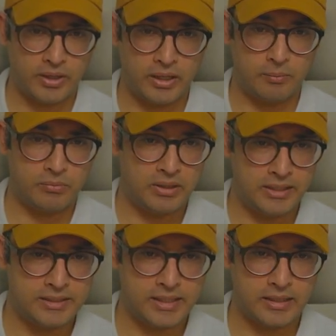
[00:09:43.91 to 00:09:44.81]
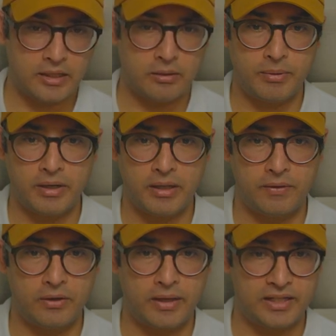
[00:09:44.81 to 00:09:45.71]
cleans that a little bit, and then
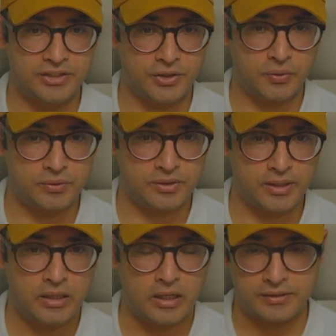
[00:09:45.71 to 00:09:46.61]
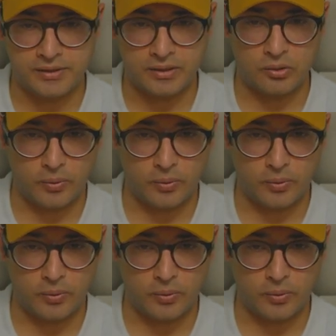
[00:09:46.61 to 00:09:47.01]
executes that SQL query.